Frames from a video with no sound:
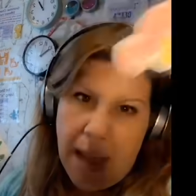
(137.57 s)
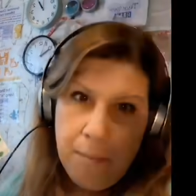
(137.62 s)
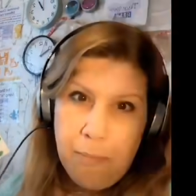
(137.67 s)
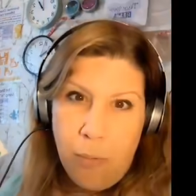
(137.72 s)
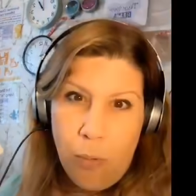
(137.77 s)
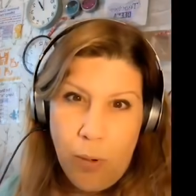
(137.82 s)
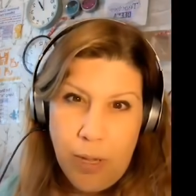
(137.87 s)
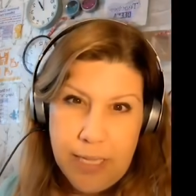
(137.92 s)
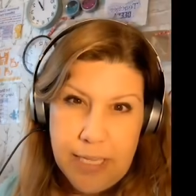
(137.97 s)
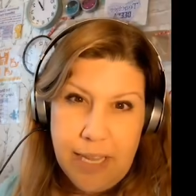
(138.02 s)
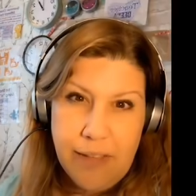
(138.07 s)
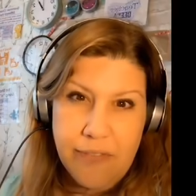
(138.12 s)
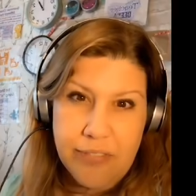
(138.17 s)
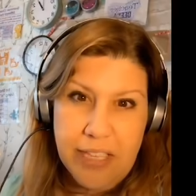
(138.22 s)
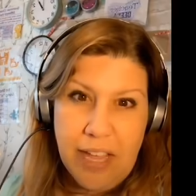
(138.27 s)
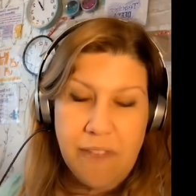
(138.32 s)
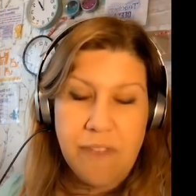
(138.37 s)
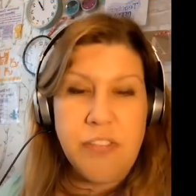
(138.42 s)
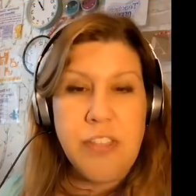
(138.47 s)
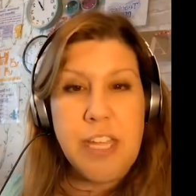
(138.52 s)
and boys have
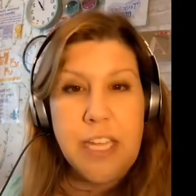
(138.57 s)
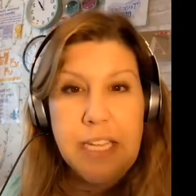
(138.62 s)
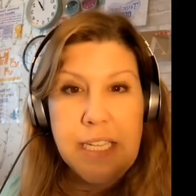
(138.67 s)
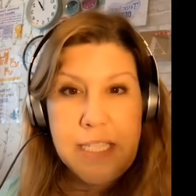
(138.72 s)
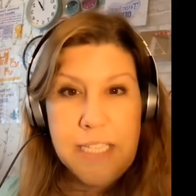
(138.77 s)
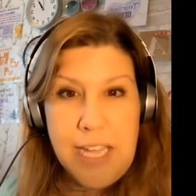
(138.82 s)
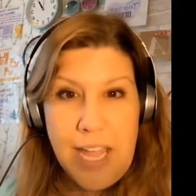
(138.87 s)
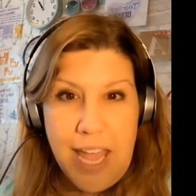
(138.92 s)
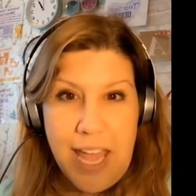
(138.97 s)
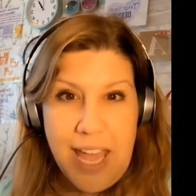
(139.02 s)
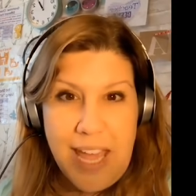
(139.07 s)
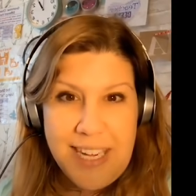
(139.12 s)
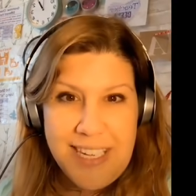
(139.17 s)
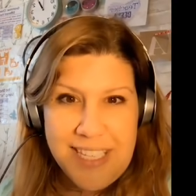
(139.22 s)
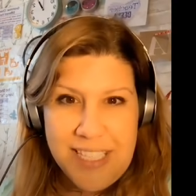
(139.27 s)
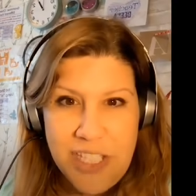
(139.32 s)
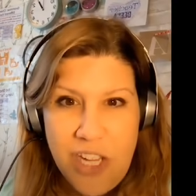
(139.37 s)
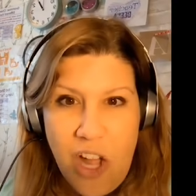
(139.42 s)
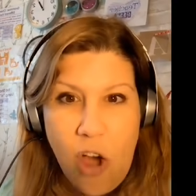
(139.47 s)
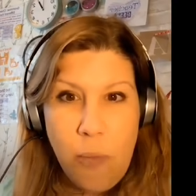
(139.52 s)
loved this,
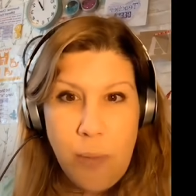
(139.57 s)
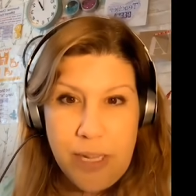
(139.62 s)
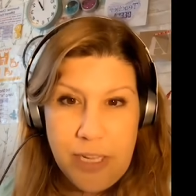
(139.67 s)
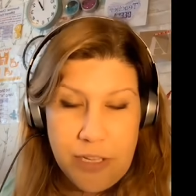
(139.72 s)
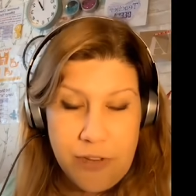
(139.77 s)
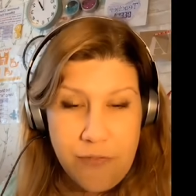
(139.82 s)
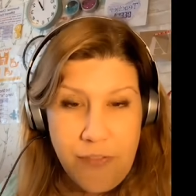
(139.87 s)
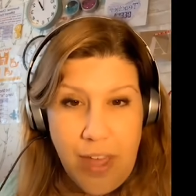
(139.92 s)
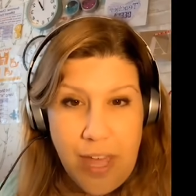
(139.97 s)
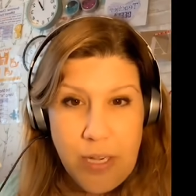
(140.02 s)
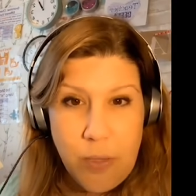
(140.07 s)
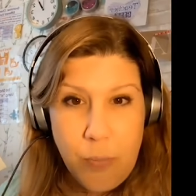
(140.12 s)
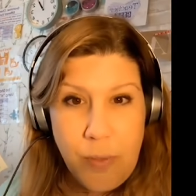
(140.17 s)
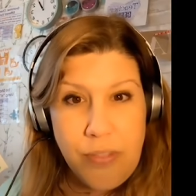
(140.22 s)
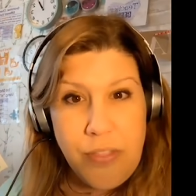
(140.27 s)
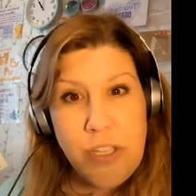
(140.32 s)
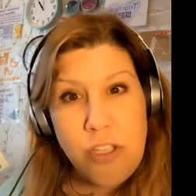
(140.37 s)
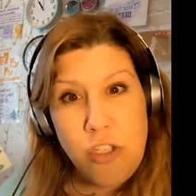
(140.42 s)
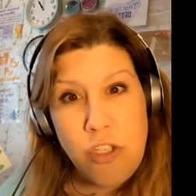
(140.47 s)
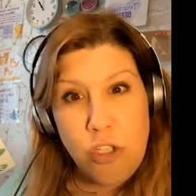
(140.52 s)
and it's always fun
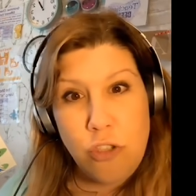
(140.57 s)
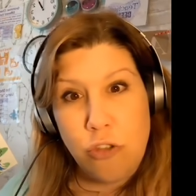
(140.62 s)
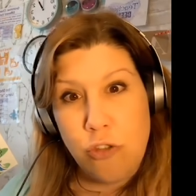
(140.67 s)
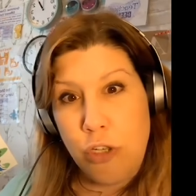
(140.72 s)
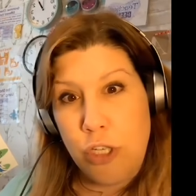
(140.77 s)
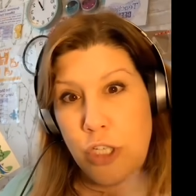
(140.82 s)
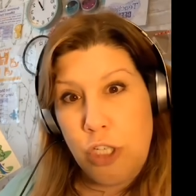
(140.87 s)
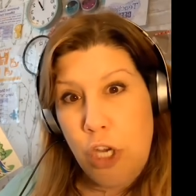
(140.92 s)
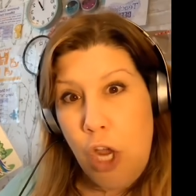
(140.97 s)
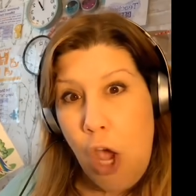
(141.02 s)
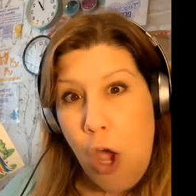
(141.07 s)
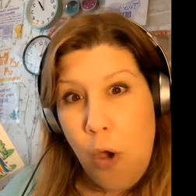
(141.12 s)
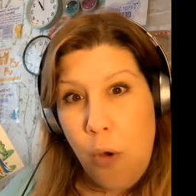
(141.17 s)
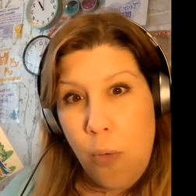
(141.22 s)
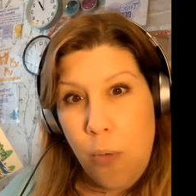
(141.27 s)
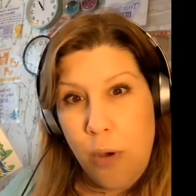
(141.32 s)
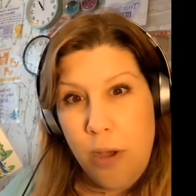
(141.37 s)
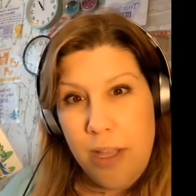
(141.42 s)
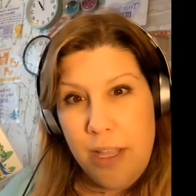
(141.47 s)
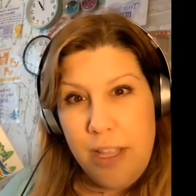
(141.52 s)
when the children
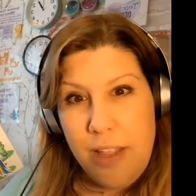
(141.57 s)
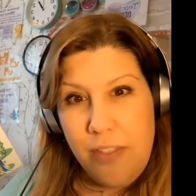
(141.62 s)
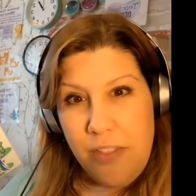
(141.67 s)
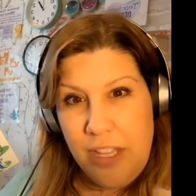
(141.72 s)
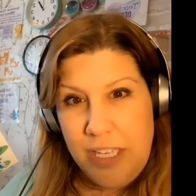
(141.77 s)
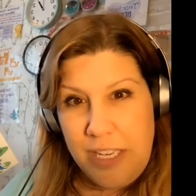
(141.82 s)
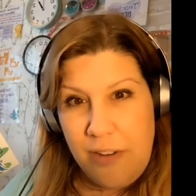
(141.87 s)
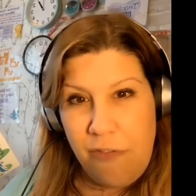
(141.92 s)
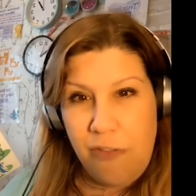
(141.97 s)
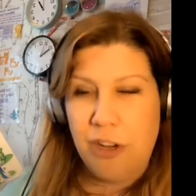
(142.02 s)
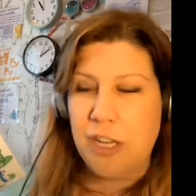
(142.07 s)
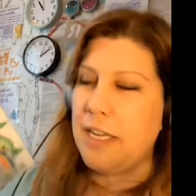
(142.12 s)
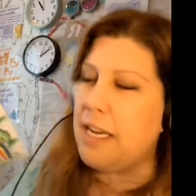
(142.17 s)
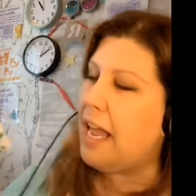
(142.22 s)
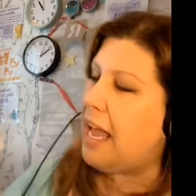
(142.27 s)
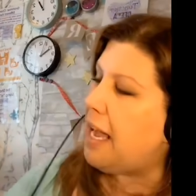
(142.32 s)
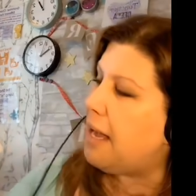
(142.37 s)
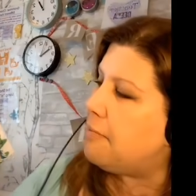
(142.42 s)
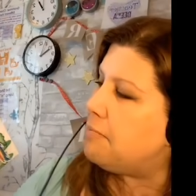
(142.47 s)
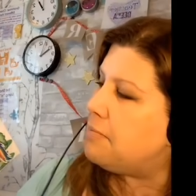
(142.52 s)
know the different
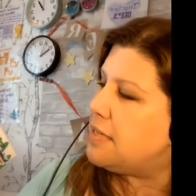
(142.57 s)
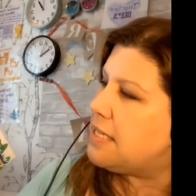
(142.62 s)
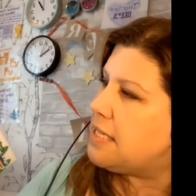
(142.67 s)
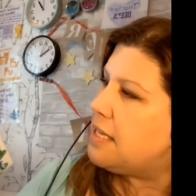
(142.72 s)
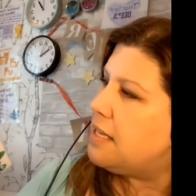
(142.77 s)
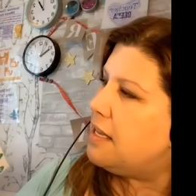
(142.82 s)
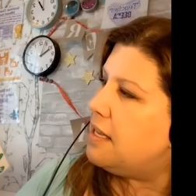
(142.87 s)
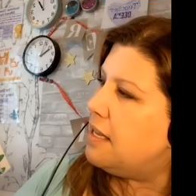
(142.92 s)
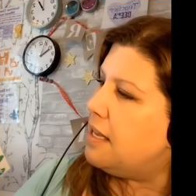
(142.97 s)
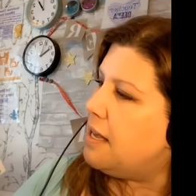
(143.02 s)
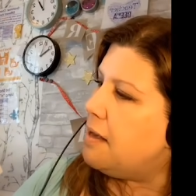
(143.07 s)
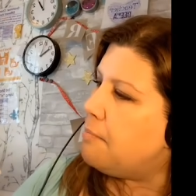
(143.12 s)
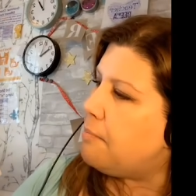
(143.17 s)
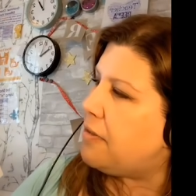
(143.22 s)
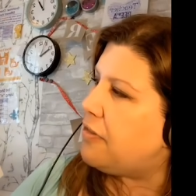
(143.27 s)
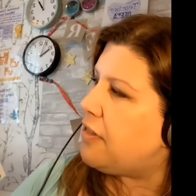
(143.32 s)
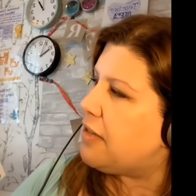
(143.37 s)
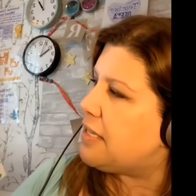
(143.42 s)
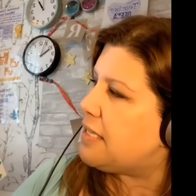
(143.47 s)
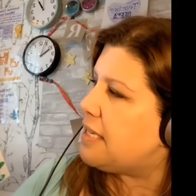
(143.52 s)
names.
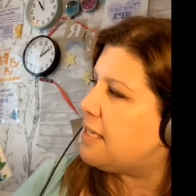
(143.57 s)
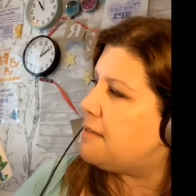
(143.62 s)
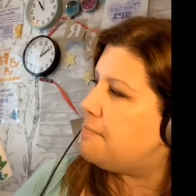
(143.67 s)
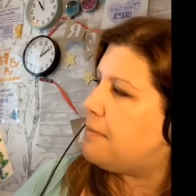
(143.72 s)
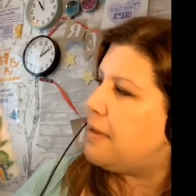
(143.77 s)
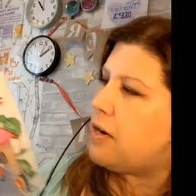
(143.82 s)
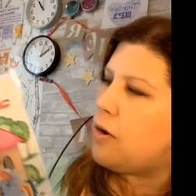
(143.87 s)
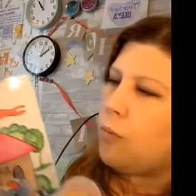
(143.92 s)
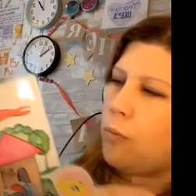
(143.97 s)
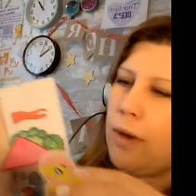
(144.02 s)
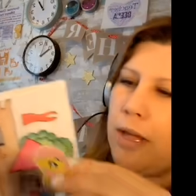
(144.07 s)
But this has been a